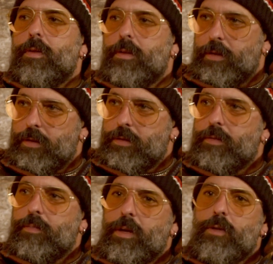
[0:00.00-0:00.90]
it on the list.
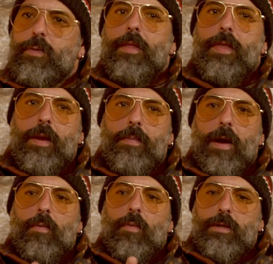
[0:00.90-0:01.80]
Right. Because when I think
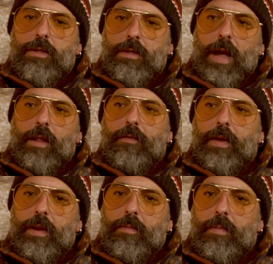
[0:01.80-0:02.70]
about what's
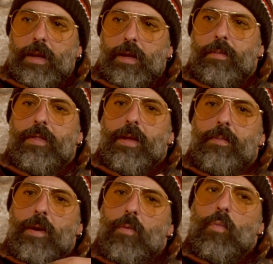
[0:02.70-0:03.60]
elevating the medium, I think
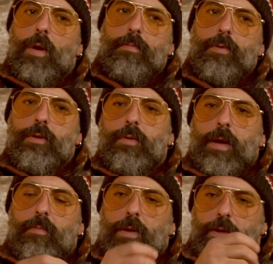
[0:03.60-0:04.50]
about what books would
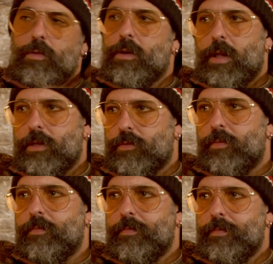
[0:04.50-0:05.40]
I bring to a
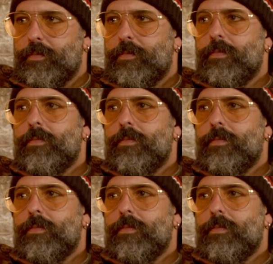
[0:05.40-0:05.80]
classroom. Right.